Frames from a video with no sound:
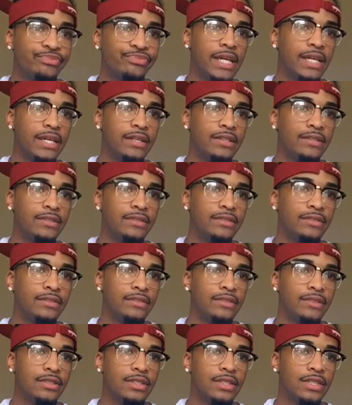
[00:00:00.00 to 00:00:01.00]
Eating.
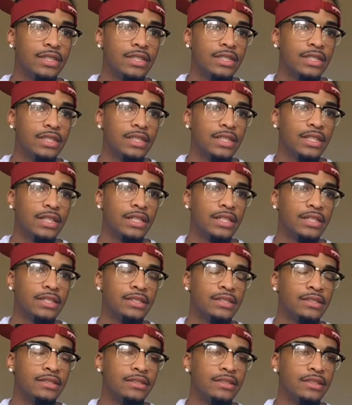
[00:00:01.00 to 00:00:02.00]

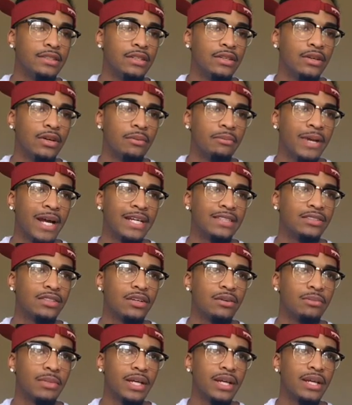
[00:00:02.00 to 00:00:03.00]
And, you know, I'm
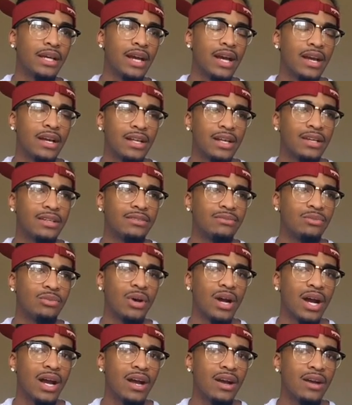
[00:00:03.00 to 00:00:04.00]
asking, I'm like,
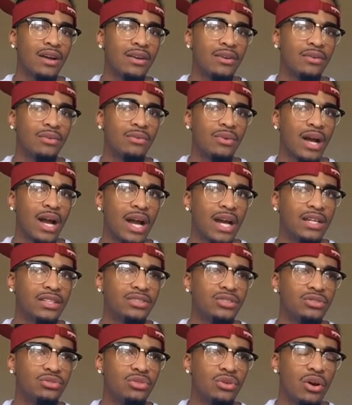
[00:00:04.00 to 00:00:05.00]
why, how
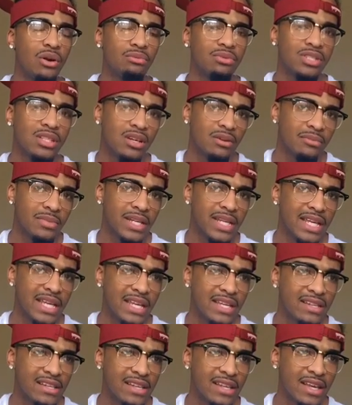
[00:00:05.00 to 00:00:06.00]
did you know I was coming to
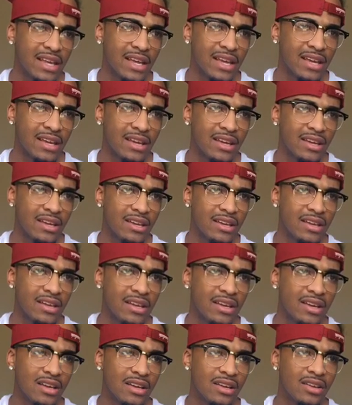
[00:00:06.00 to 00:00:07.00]
eat today?
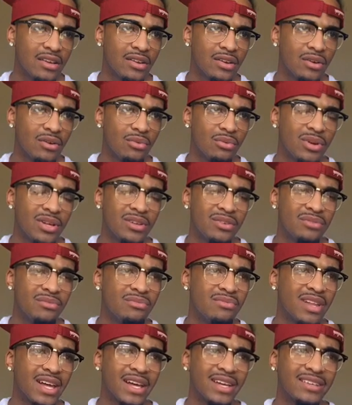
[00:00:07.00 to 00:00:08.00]
You know, what are
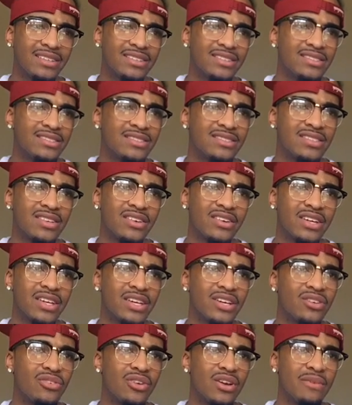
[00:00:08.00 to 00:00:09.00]
you, like, this is starting
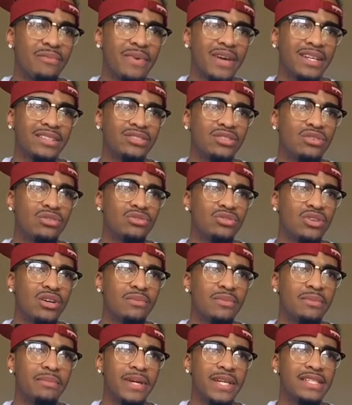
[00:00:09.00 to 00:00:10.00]
to get creepy. I told you
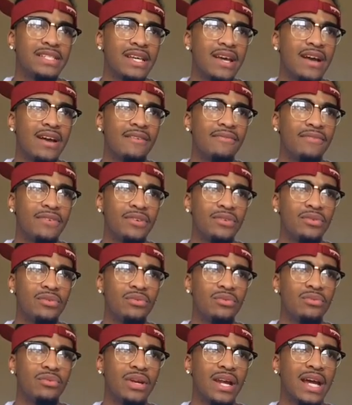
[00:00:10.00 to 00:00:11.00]
I'm going to make time for
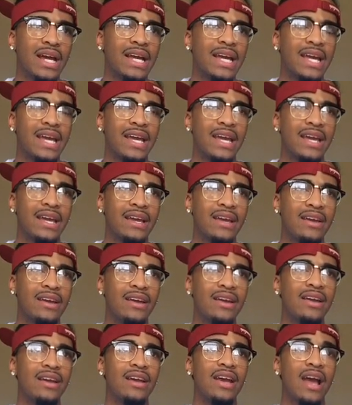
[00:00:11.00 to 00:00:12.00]
you when I can.
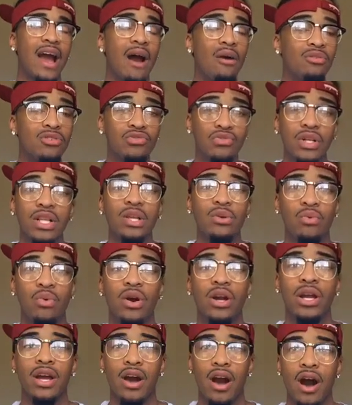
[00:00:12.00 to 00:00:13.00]
I was really
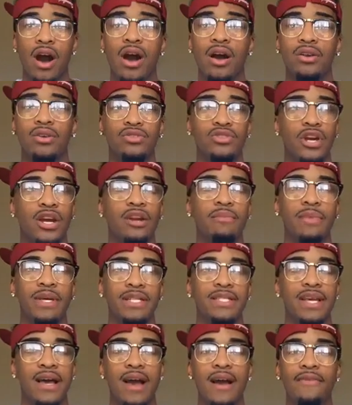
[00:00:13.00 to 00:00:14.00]
working hard on trying to
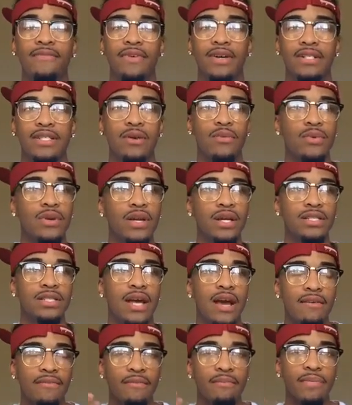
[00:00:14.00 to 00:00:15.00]
make time for us. I wanted us
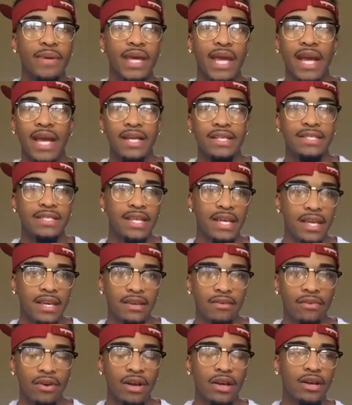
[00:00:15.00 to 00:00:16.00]
to have a big-ass
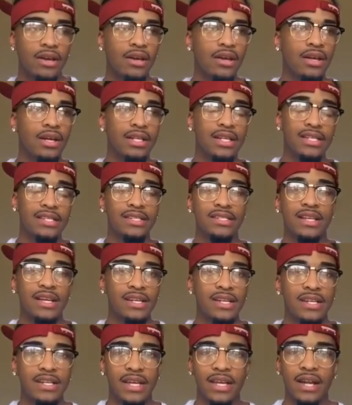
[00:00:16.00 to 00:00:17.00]
date, right? This is
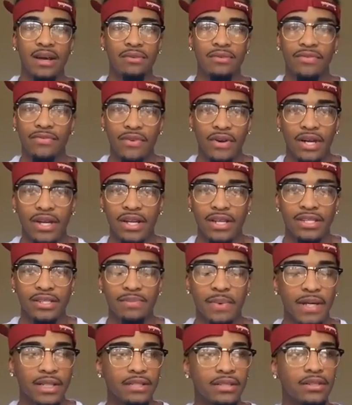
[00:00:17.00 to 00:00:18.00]
not the date I was fucking
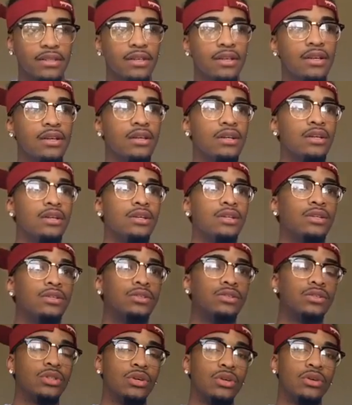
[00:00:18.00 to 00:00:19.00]
expecting.
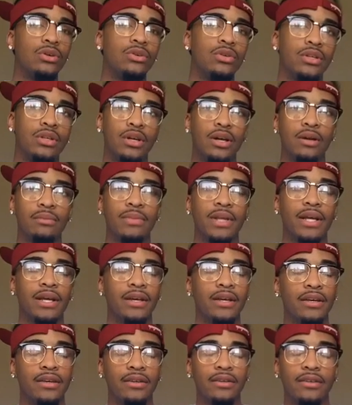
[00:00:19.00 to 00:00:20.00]
So, you know, I'm
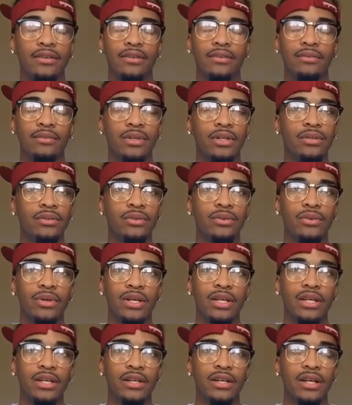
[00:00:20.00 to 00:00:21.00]
like, what are you
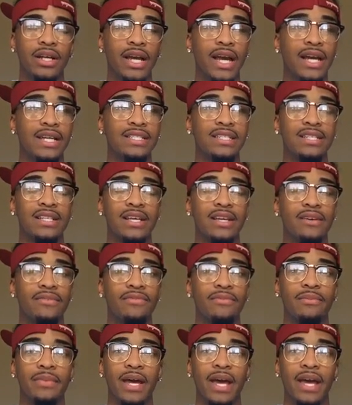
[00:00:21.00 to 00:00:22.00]
doing here? It escalated
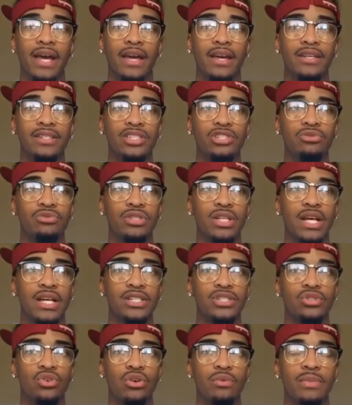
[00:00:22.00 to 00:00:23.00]
from that. And she was,
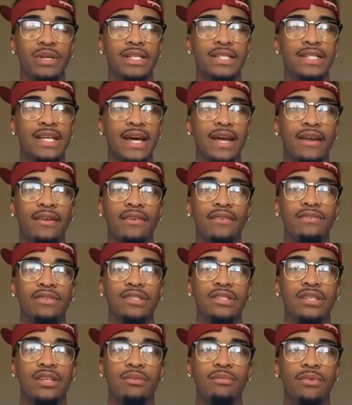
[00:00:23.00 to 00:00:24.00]
like, showing me a side I've never
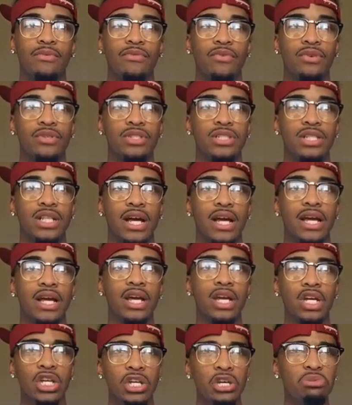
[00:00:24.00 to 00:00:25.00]
seen before. She like,
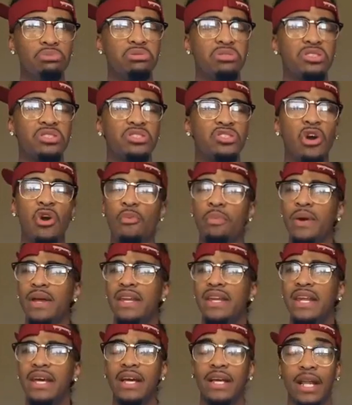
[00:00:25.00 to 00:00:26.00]
you
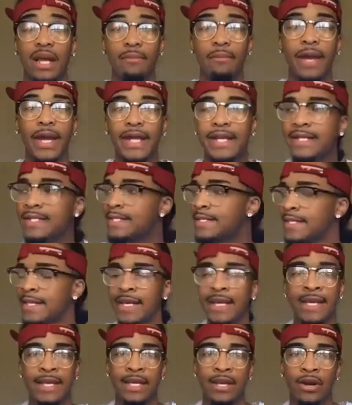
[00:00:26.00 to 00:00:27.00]
stupid nigga. Like, making a
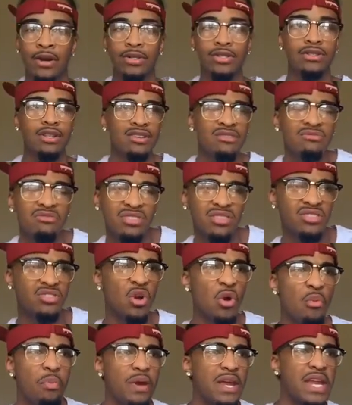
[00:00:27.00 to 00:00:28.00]
scene, yo. She's like, you
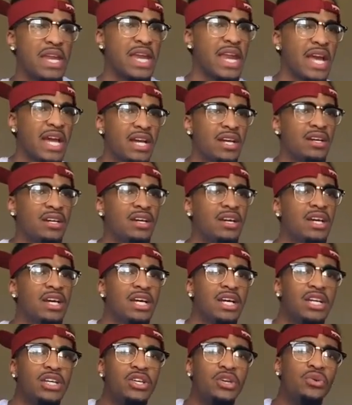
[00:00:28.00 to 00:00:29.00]
stupid nigga.
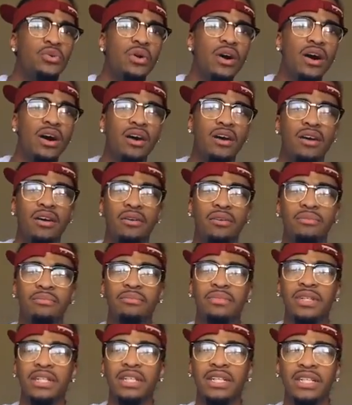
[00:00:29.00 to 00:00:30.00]

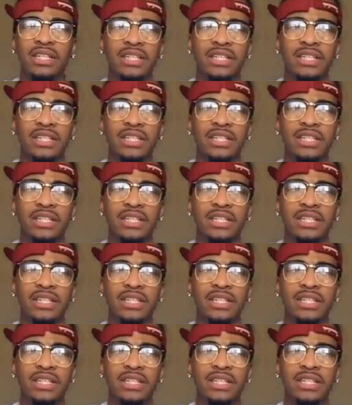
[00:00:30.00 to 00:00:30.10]
You